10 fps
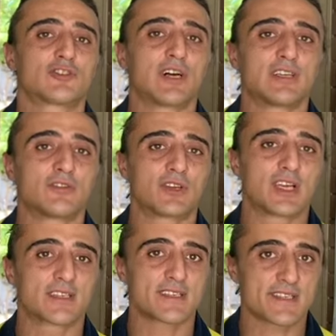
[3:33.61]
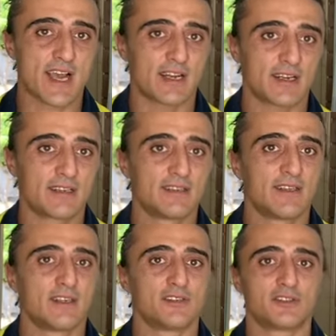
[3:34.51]
try to get sun
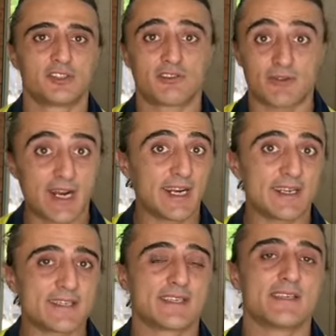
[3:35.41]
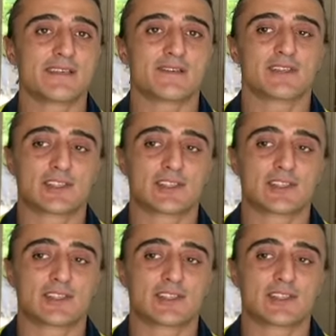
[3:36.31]
on the rainy season.